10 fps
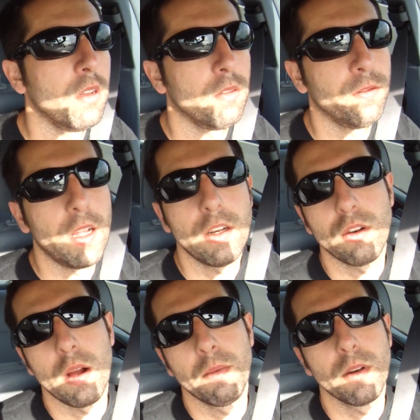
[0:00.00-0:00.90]
fly
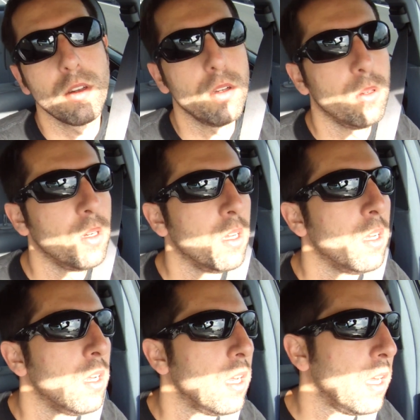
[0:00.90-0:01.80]
trap or 2
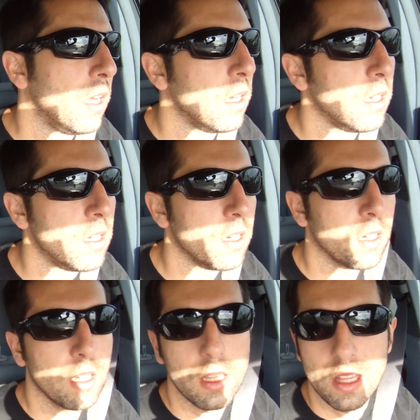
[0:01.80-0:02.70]
and
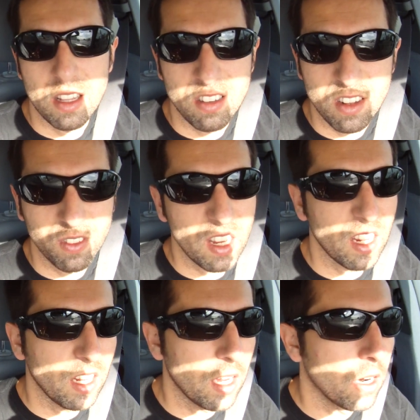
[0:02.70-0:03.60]
get that stuff
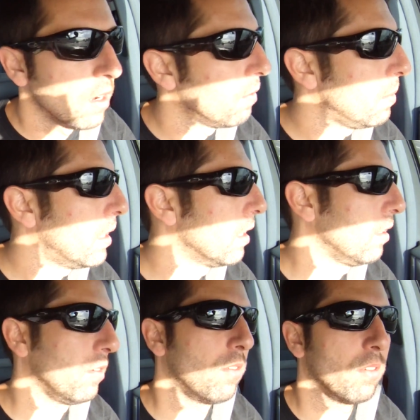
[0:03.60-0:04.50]
taken care of,
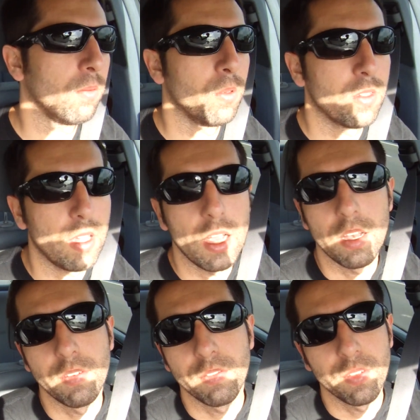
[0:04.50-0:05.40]
because once
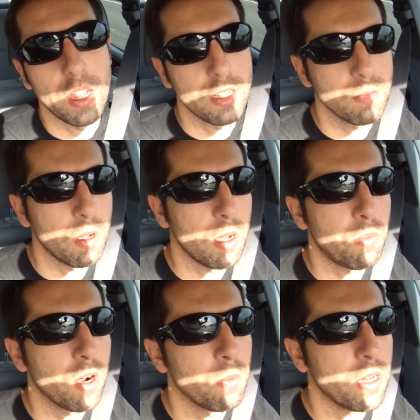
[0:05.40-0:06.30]
again, if it flies in my
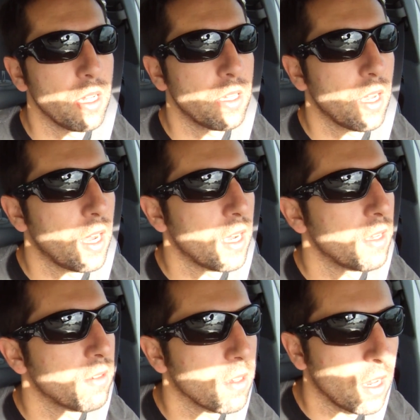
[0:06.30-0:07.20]
apartment, it
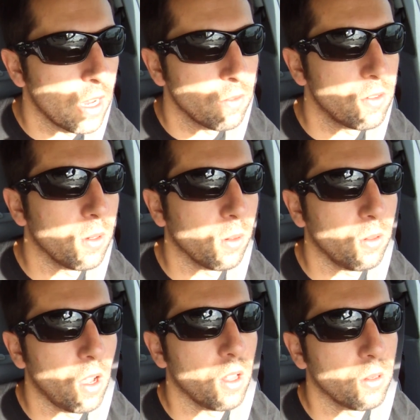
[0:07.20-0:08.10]
dies, and I have 0
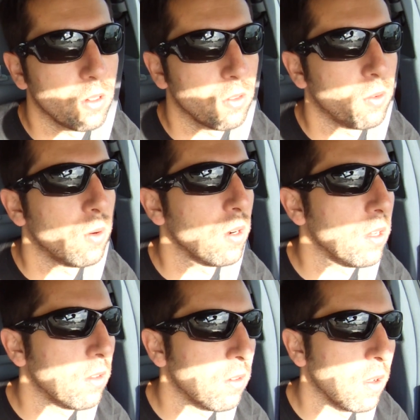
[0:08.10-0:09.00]
tolerance for
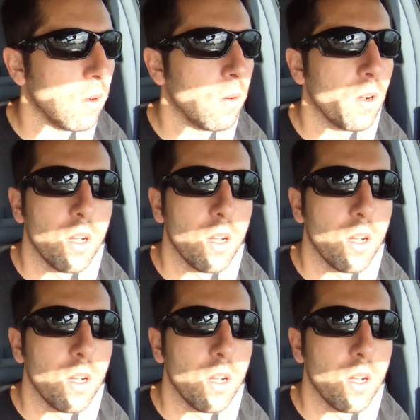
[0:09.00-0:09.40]
it. So